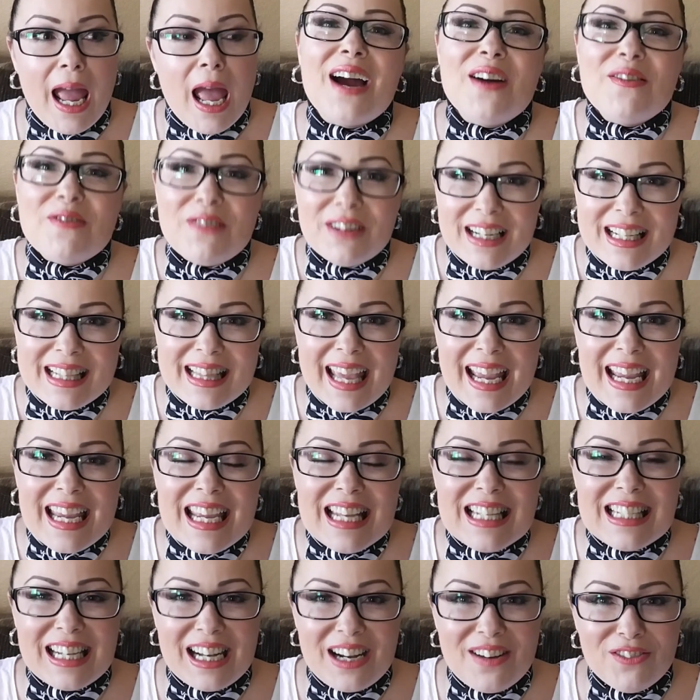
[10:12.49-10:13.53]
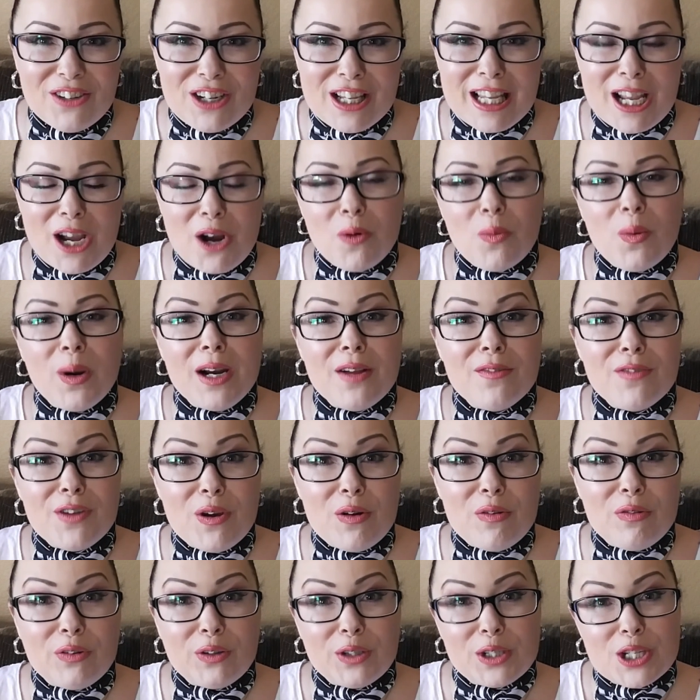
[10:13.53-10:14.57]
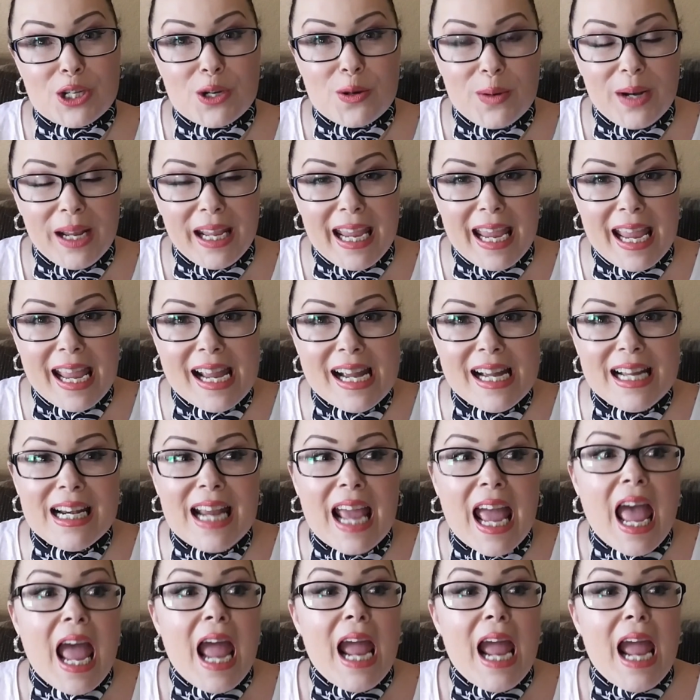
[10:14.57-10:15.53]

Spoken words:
I want to thank each and every single one of you for tuning in.